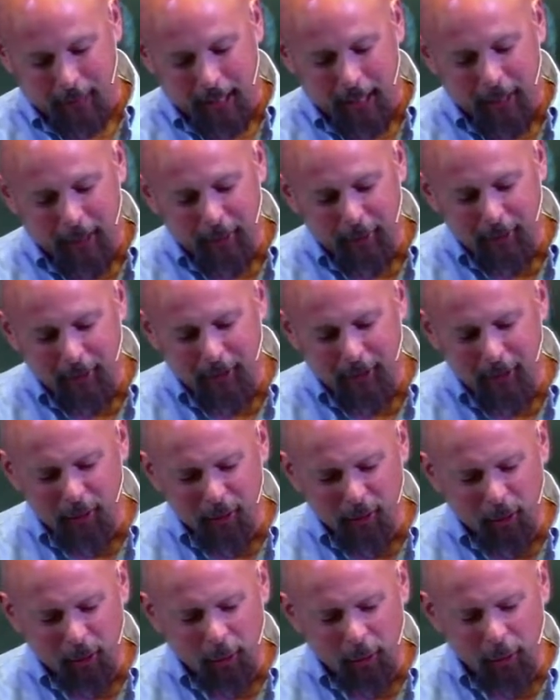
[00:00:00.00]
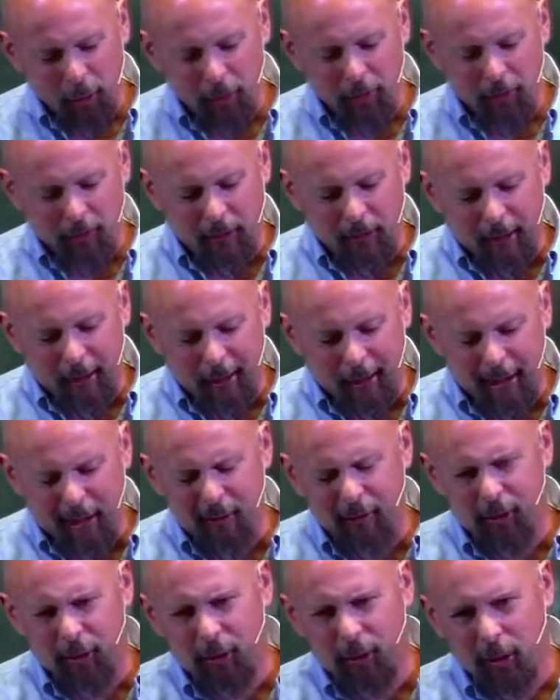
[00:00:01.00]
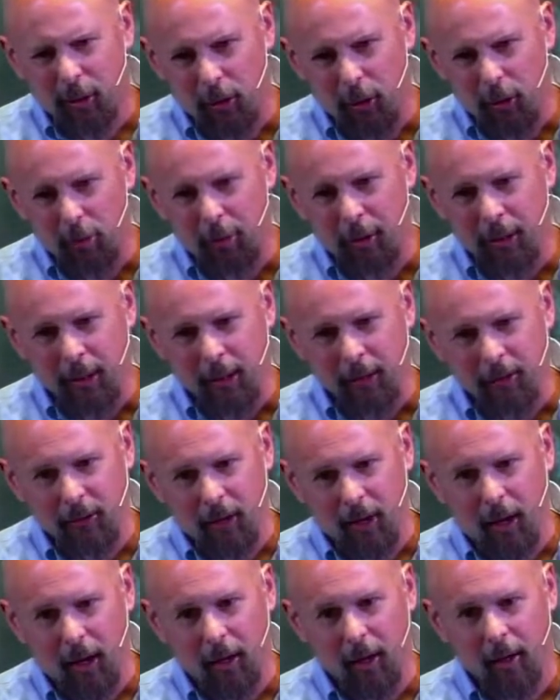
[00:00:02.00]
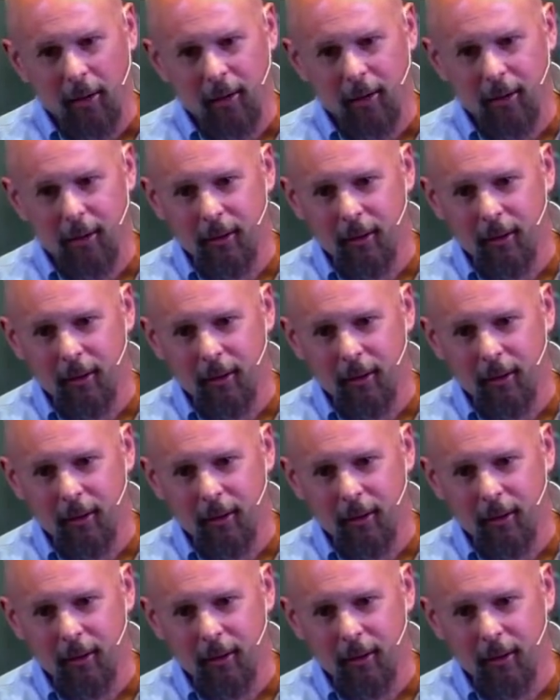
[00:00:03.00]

How did the rose ever open its heart